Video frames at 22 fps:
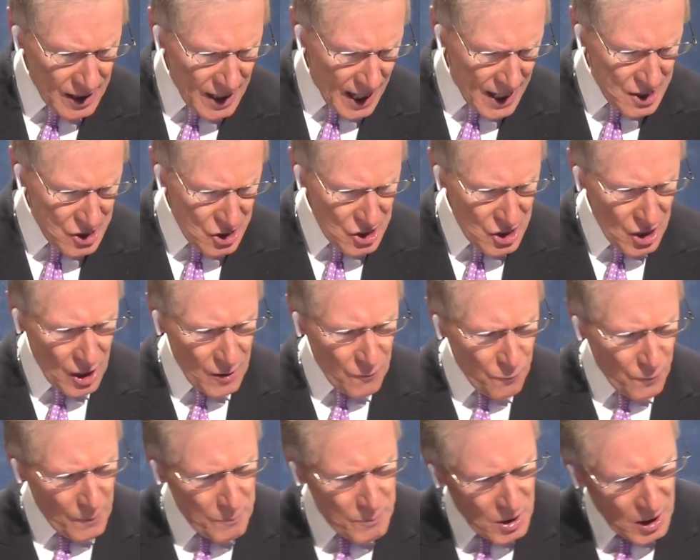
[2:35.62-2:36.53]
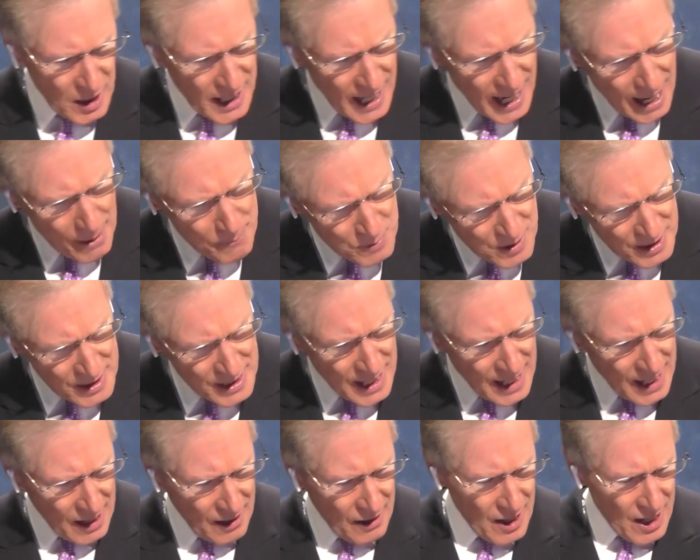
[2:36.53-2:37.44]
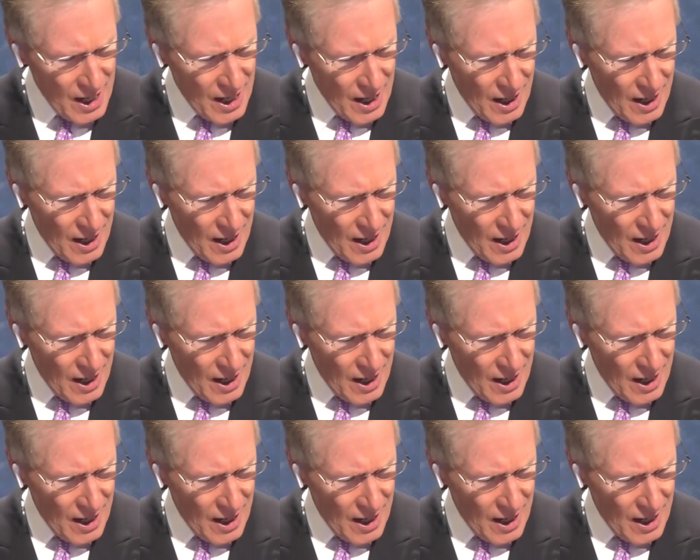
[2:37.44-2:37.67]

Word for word: Nice start from your captain there.